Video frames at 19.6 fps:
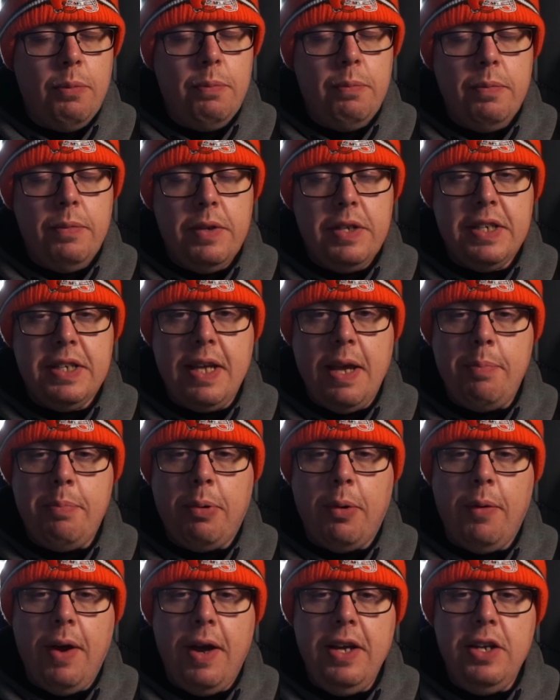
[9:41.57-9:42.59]

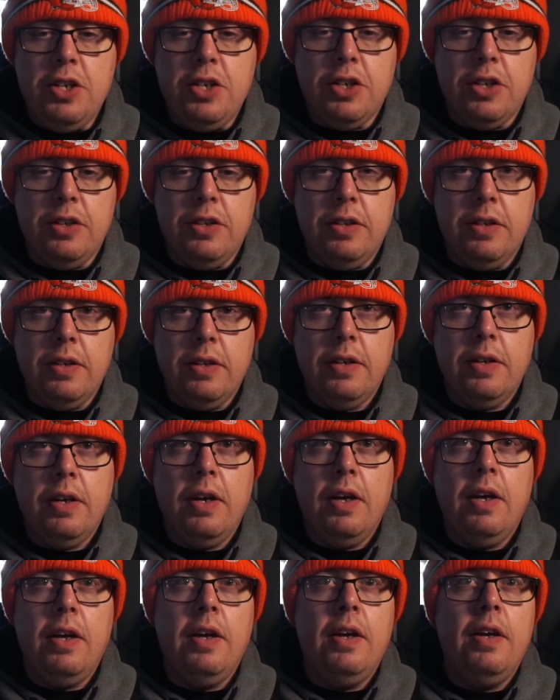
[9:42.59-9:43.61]
separation
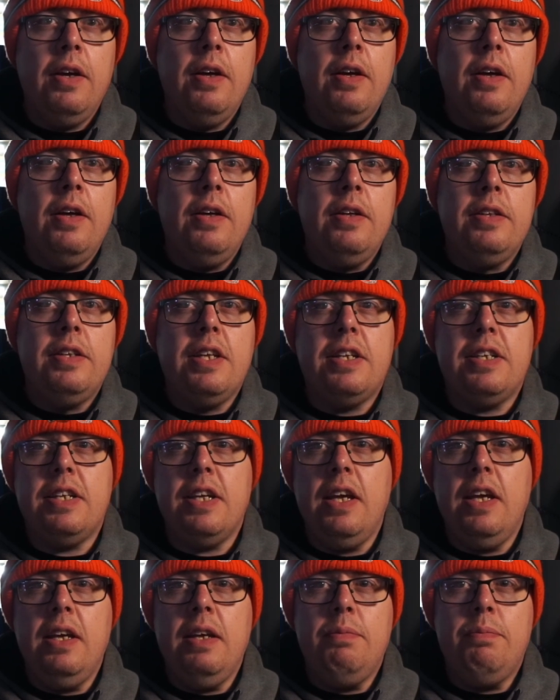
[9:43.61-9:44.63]
to
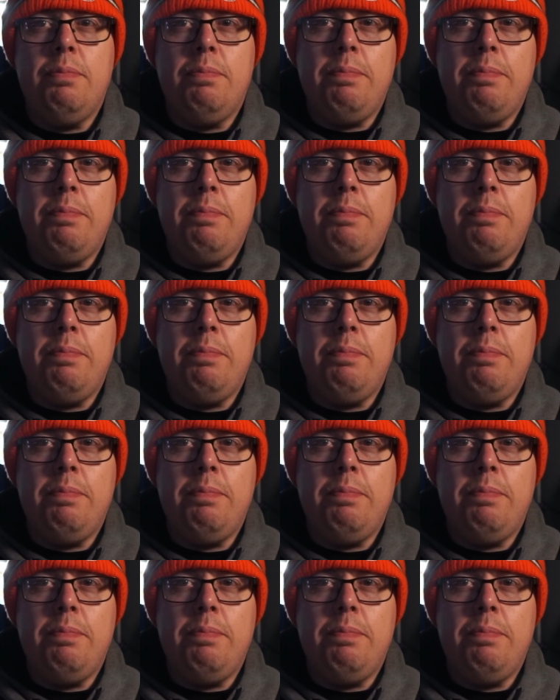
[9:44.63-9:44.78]
see